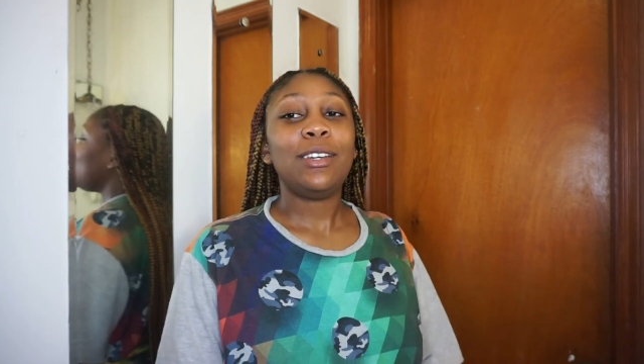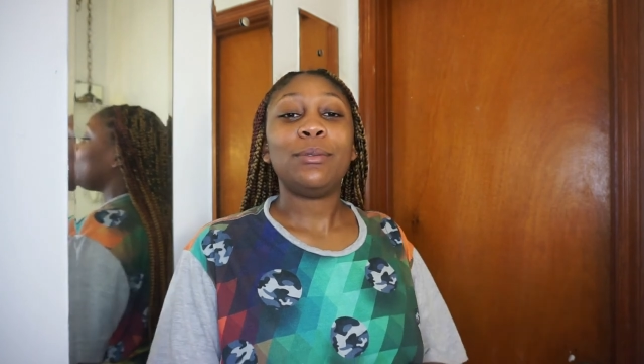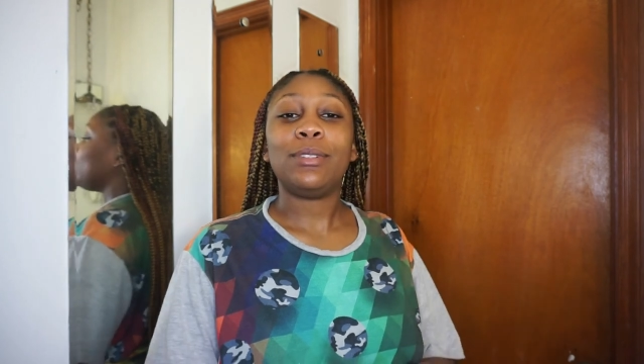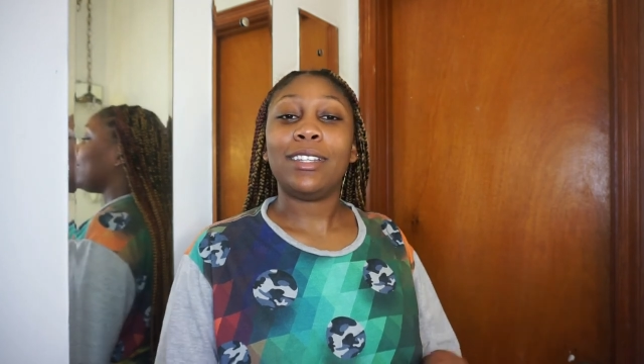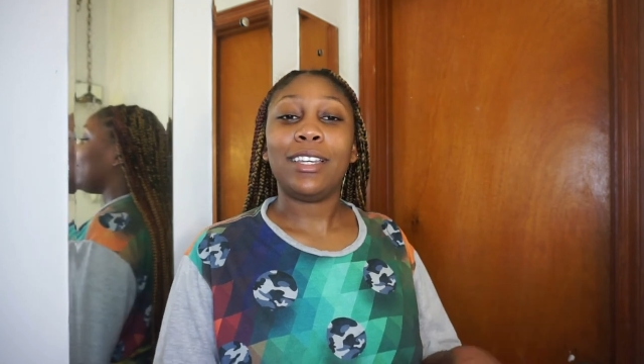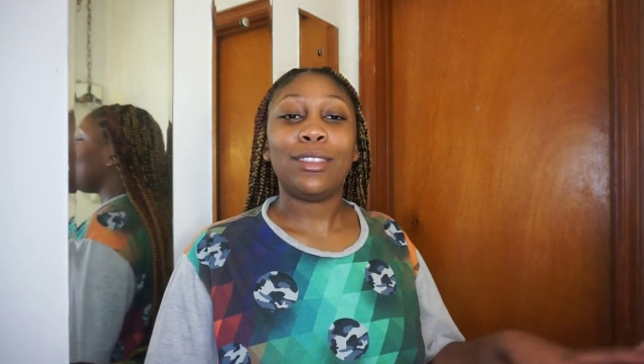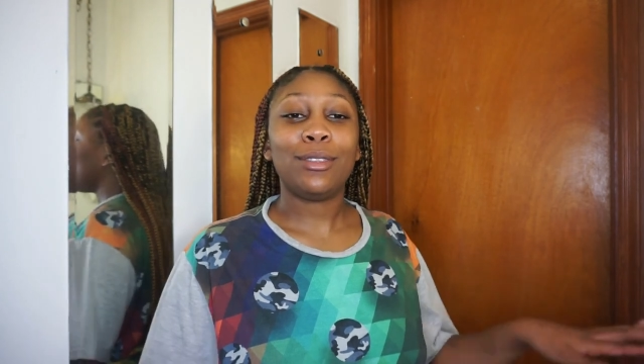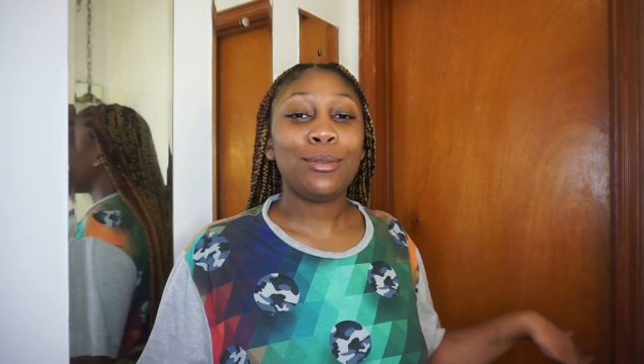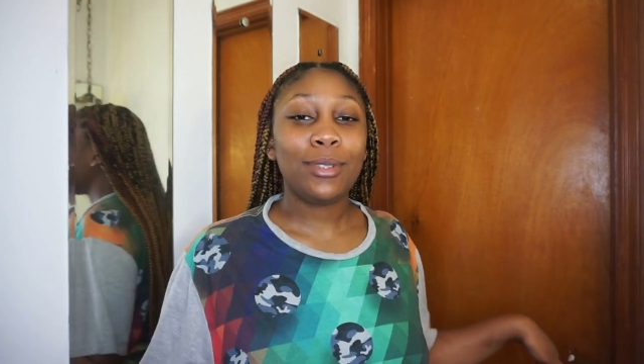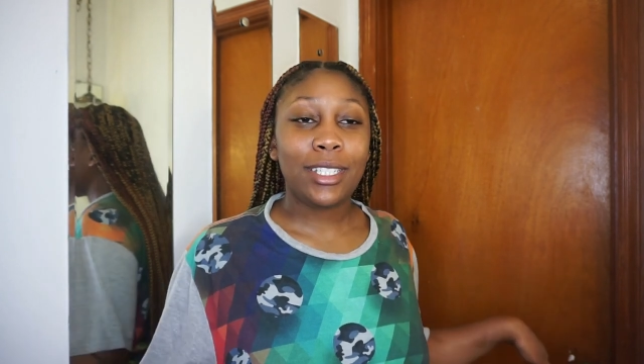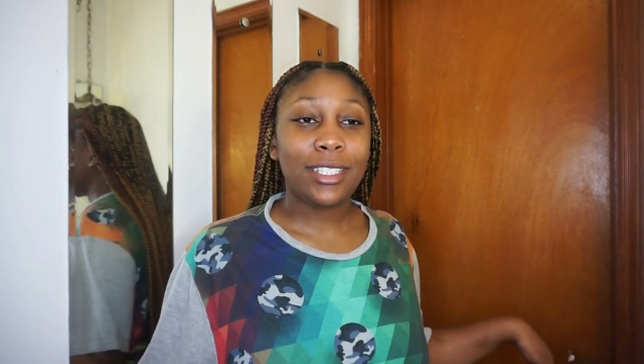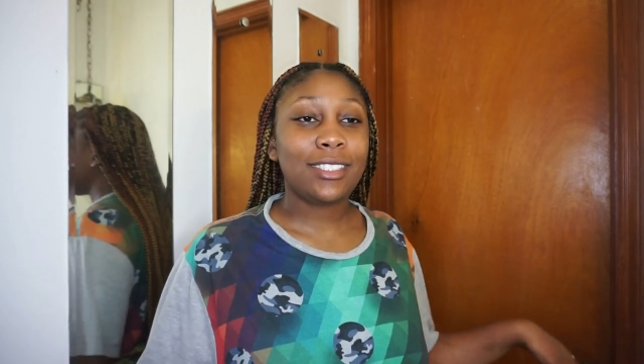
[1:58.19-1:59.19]
We'll get through
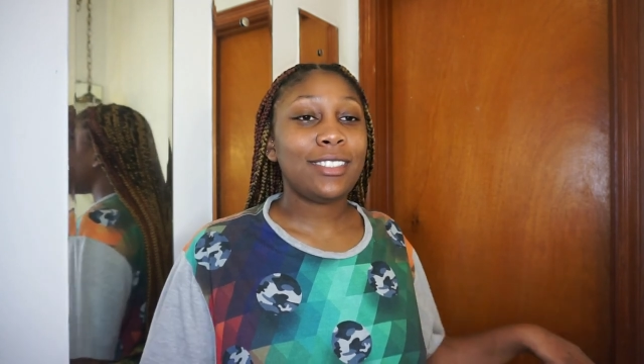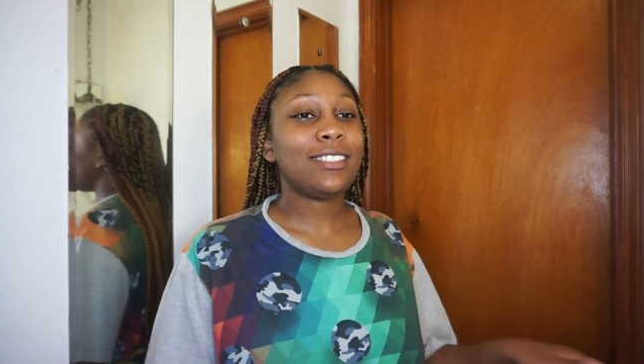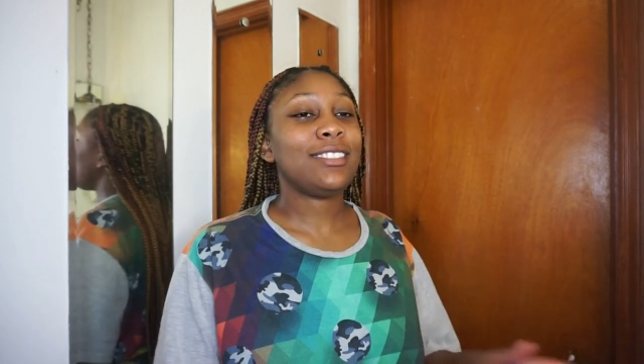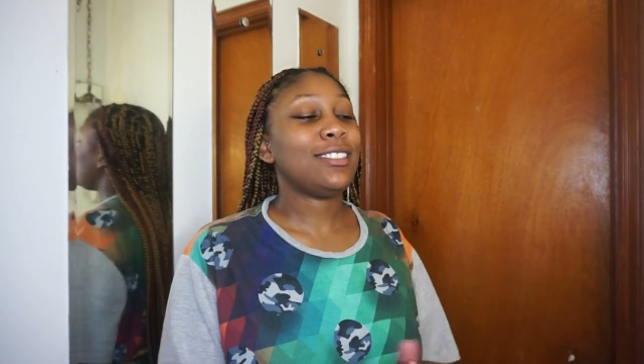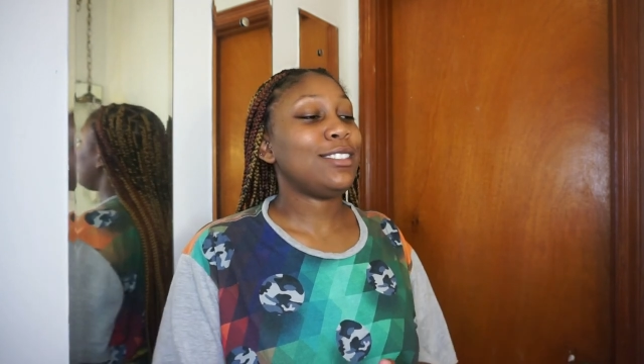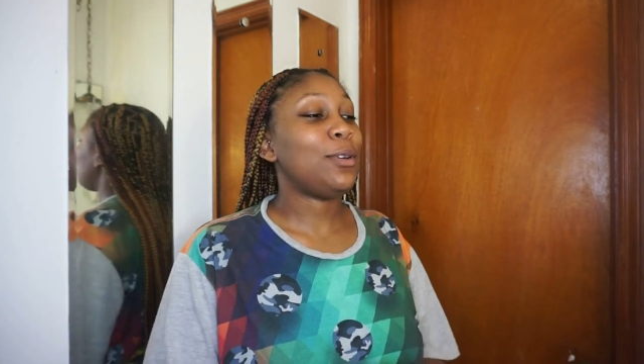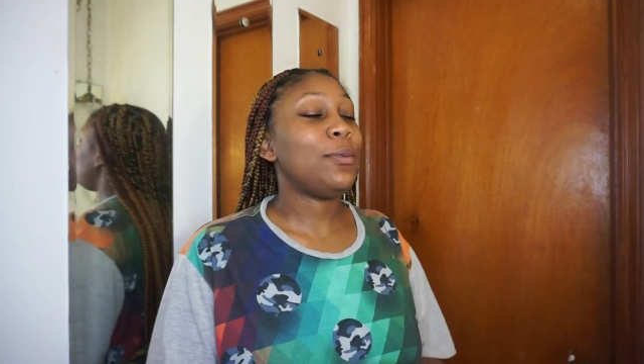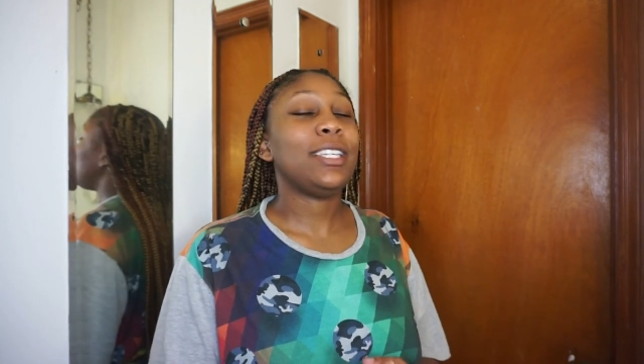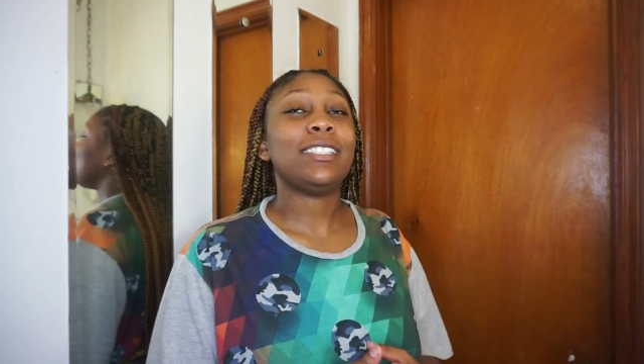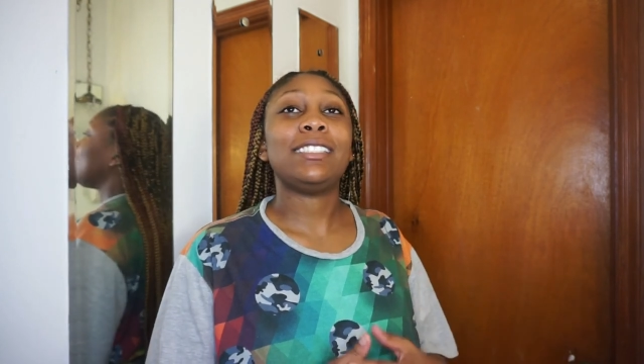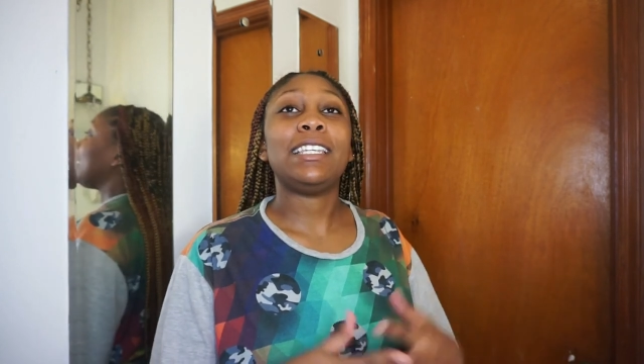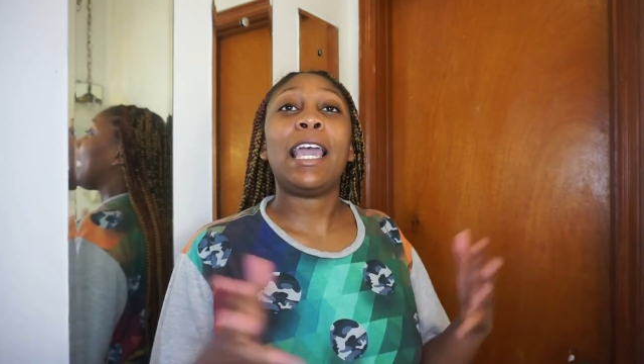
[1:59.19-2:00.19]
this so we
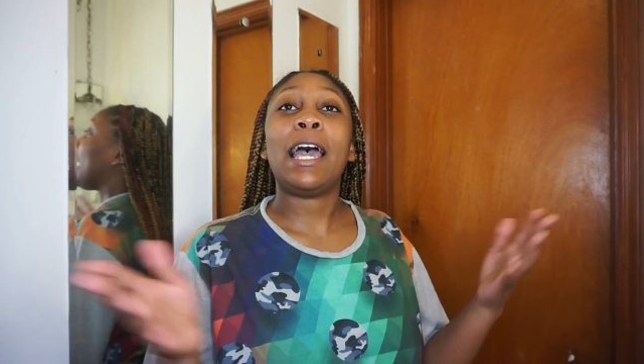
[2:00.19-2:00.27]
can see